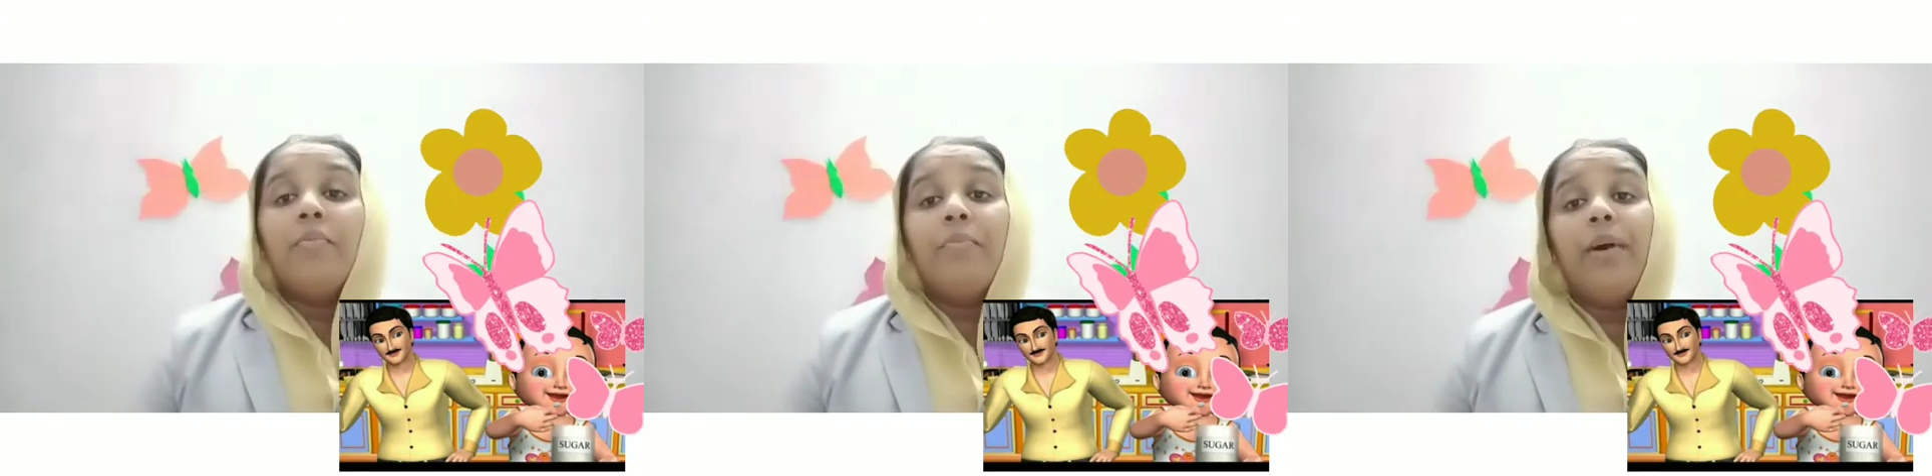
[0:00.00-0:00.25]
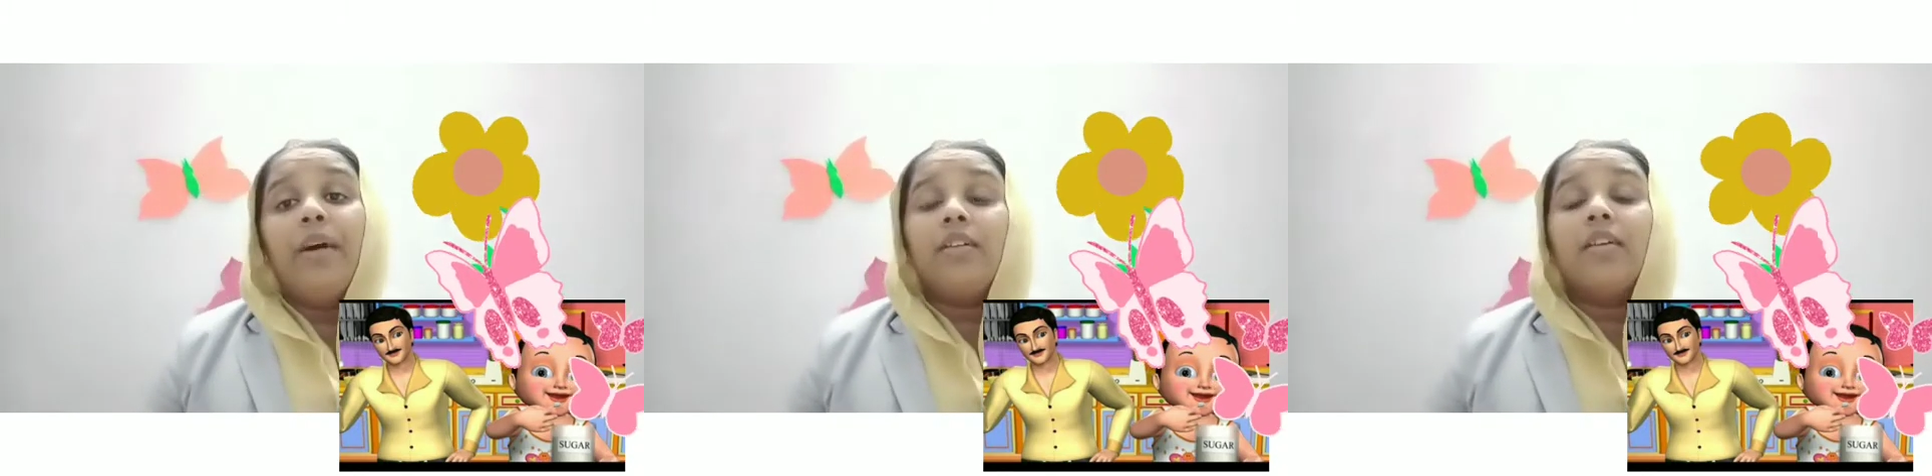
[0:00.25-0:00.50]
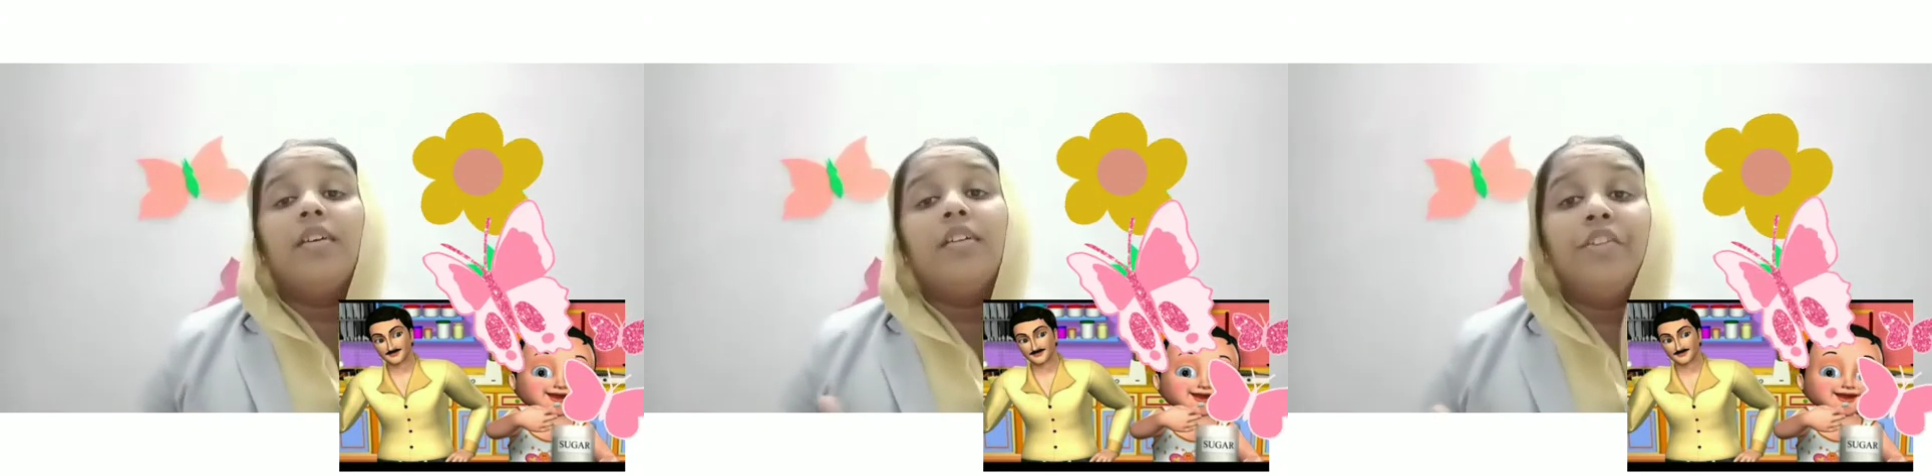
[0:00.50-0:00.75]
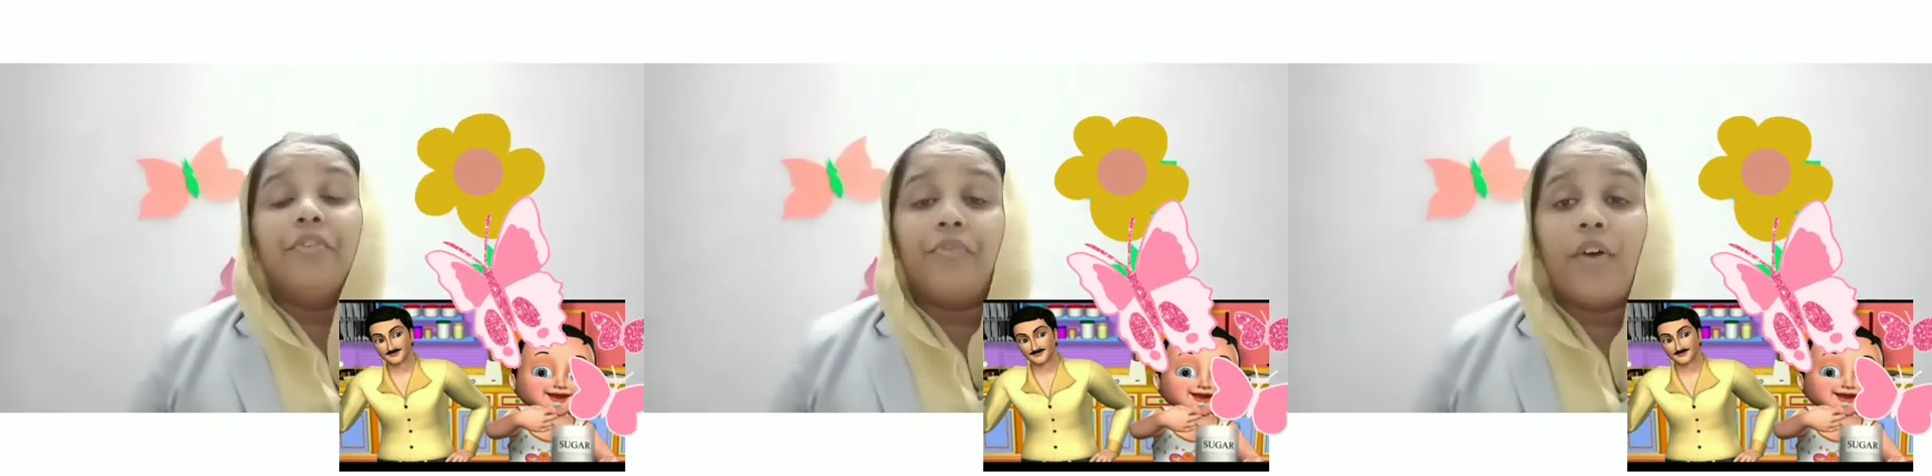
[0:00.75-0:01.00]
But
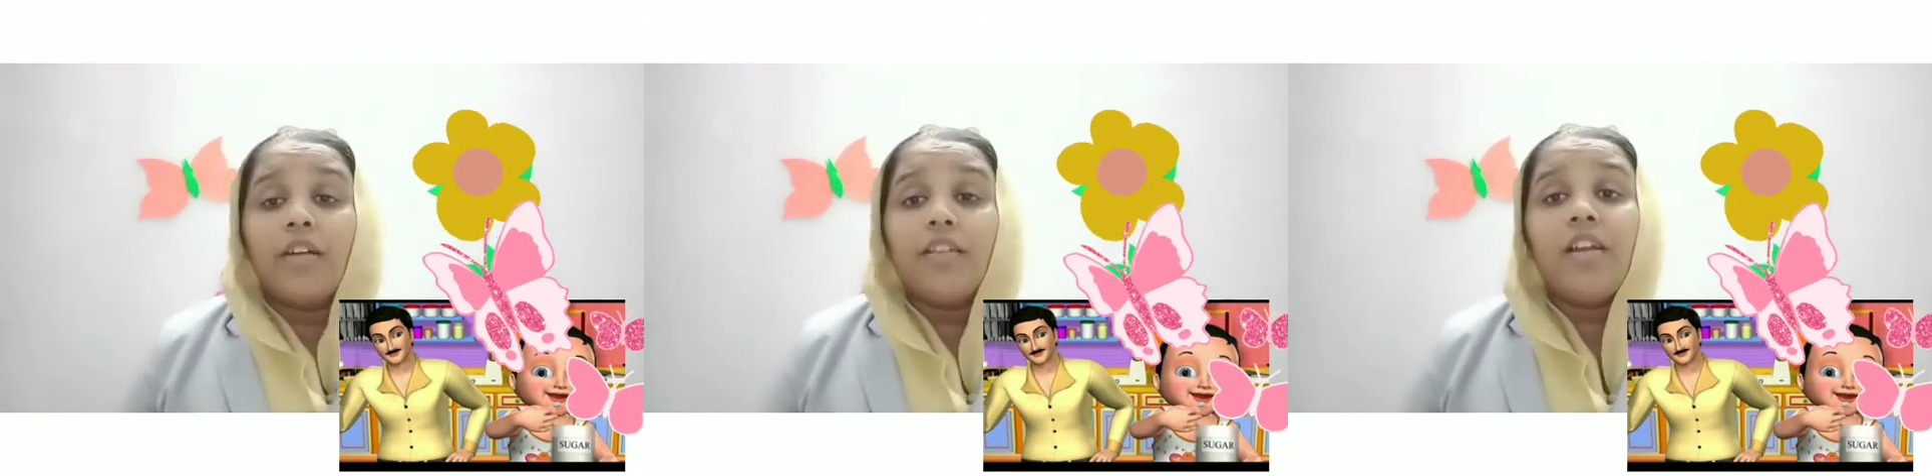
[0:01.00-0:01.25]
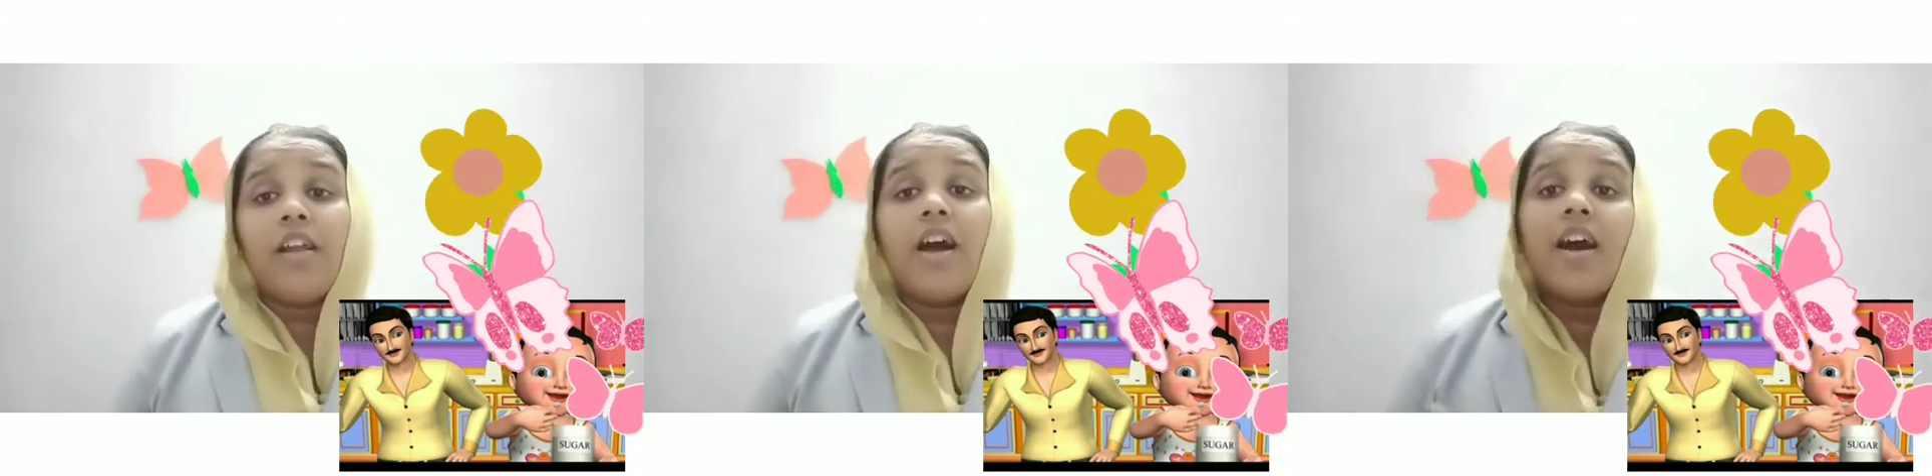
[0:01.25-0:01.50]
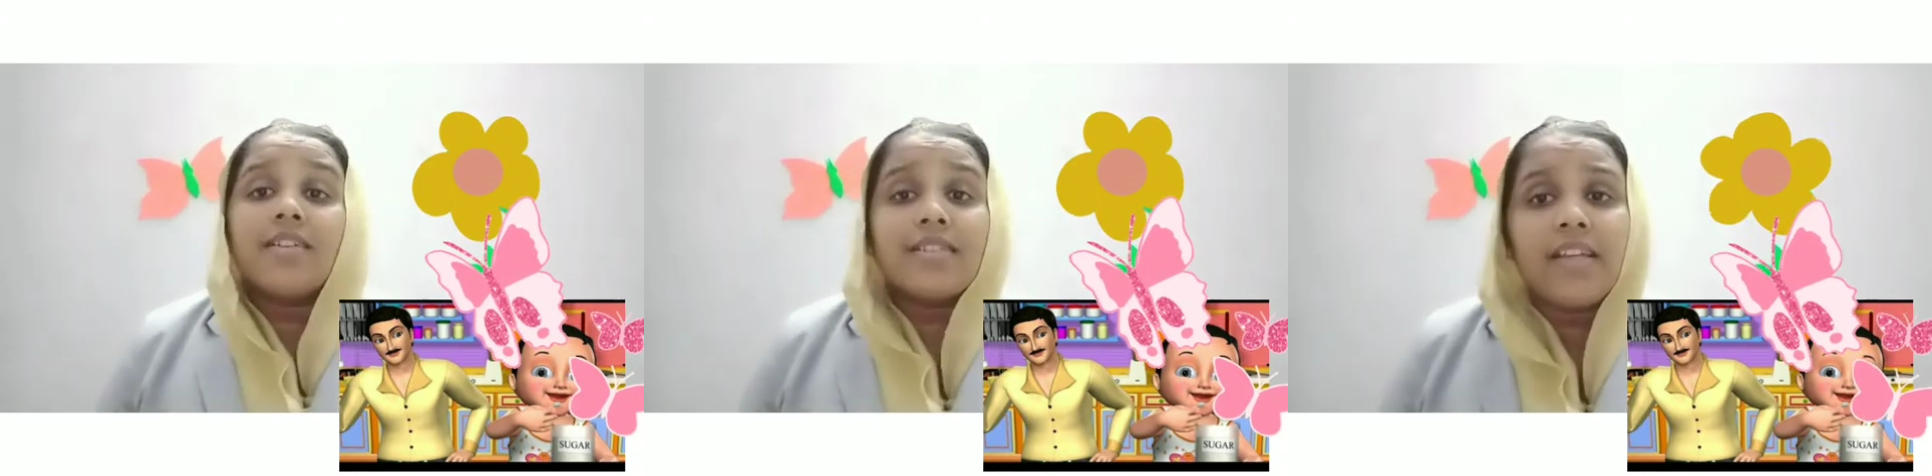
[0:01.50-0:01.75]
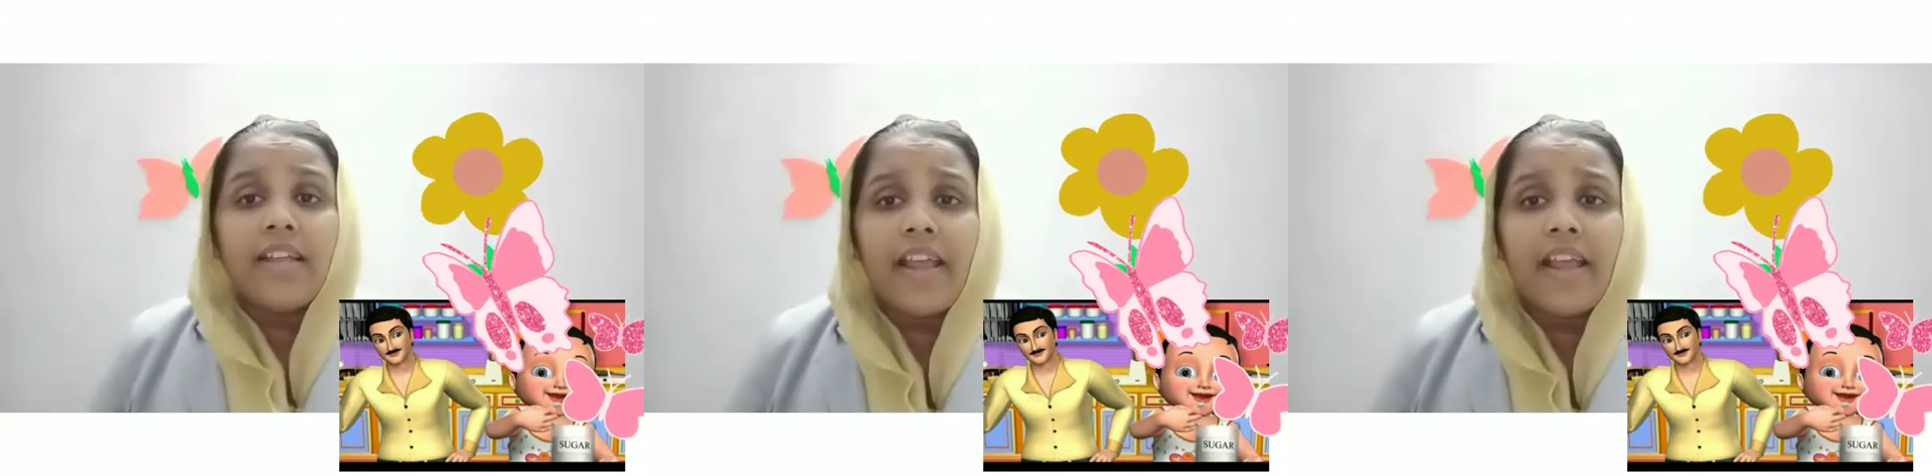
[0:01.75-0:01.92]
the father asking